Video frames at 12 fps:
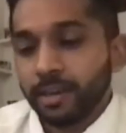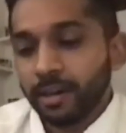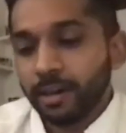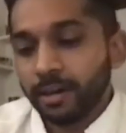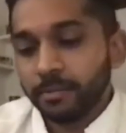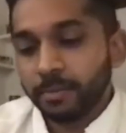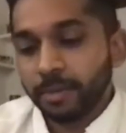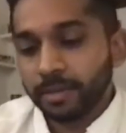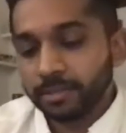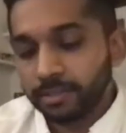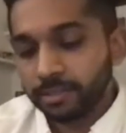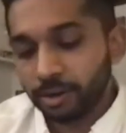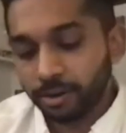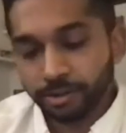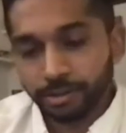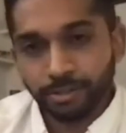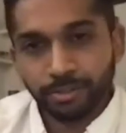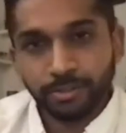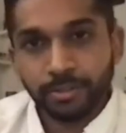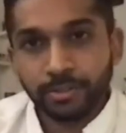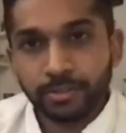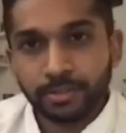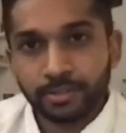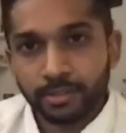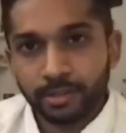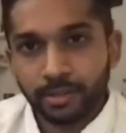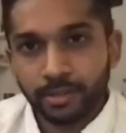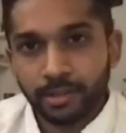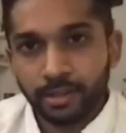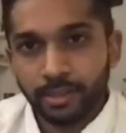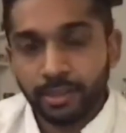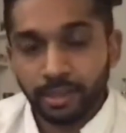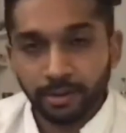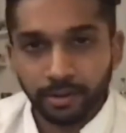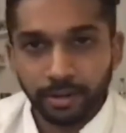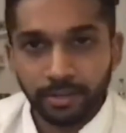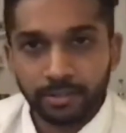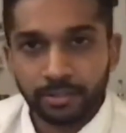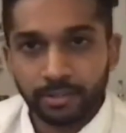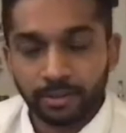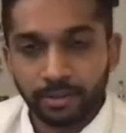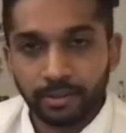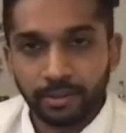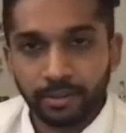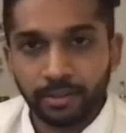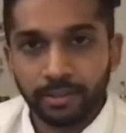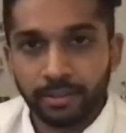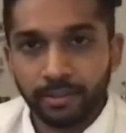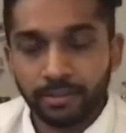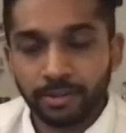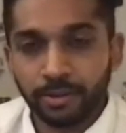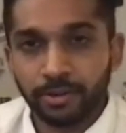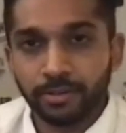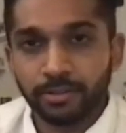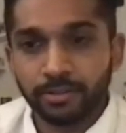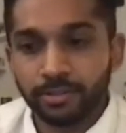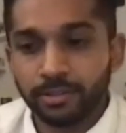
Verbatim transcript: um, because these aren't just theories or anything. These are,